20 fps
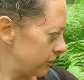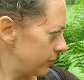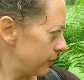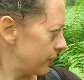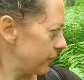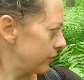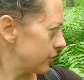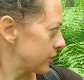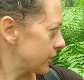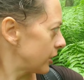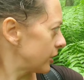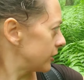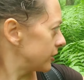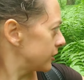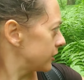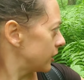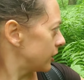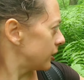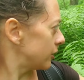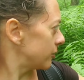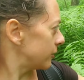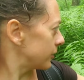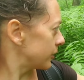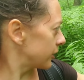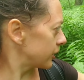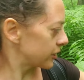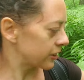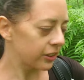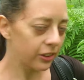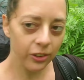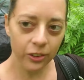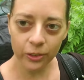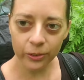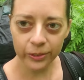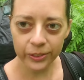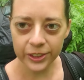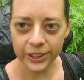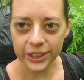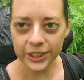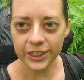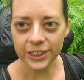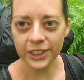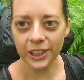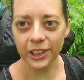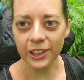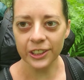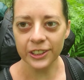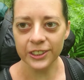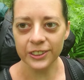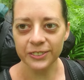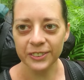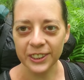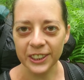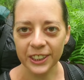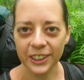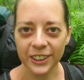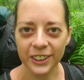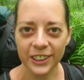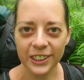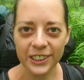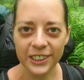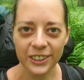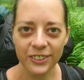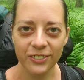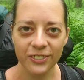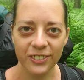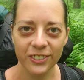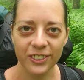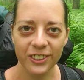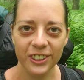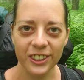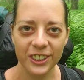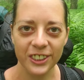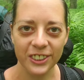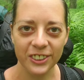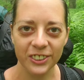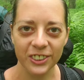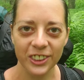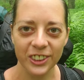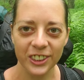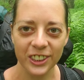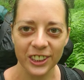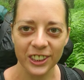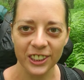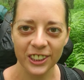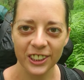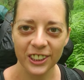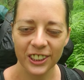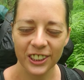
maybe it's hard to tell, but like they're almost as tall as me. It's um, it's really